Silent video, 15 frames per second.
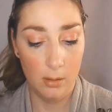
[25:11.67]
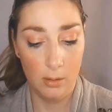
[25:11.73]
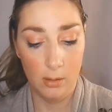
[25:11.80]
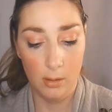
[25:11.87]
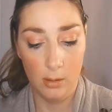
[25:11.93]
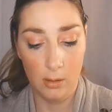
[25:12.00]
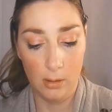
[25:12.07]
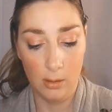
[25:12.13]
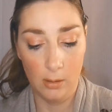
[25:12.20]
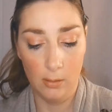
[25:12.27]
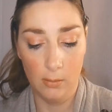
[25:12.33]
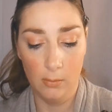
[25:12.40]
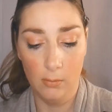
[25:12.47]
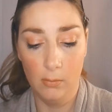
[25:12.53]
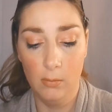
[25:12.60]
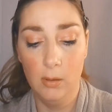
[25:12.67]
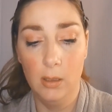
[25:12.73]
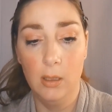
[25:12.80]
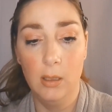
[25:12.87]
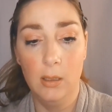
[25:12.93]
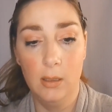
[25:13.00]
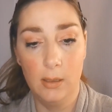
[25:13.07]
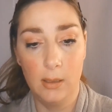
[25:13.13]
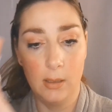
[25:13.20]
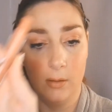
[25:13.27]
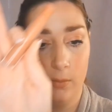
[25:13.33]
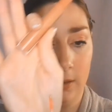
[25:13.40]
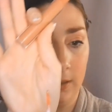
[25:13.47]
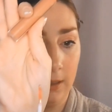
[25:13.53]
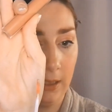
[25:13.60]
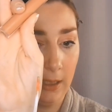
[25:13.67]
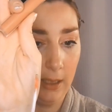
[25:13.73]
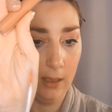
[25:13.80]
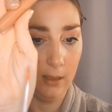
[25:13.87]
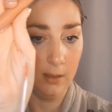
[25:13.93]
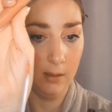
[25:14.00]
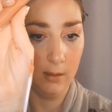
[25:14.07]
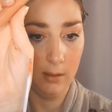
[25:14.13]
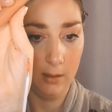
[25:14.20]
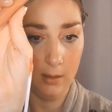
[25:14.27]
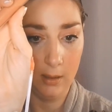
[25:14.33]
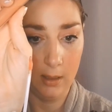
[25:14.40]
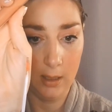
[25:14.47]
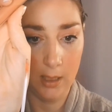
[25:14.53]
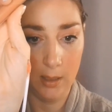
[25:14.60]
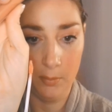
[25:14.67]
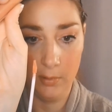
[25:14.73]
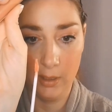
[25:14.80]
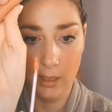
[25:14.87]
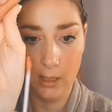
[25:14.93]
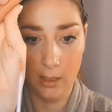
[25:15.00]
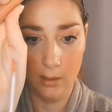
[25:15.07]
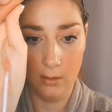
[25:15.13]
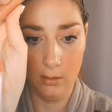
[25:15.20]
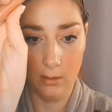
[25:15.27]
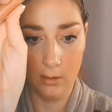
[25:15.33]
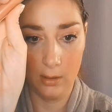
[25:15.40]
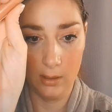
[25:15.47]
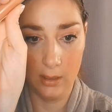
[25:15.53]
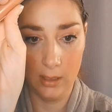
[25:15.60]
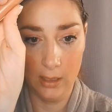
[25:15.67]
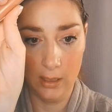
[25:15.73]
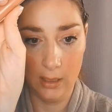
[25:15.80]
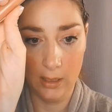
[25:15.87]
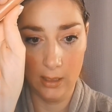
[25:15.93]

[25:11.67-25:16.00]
So this is what the applicator looks like.